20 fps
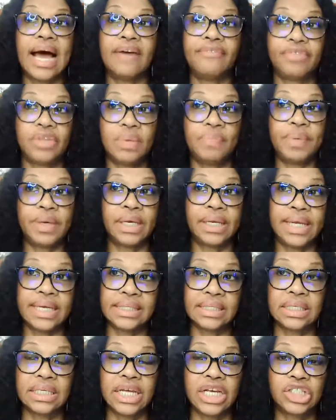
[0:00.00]
after you pick a
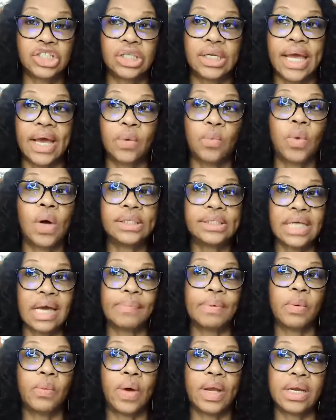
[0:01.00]
destination. Like, what
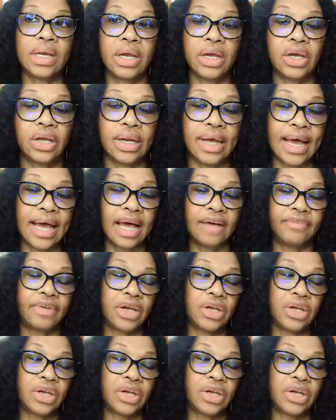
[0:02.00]
type of wedding are you going to have?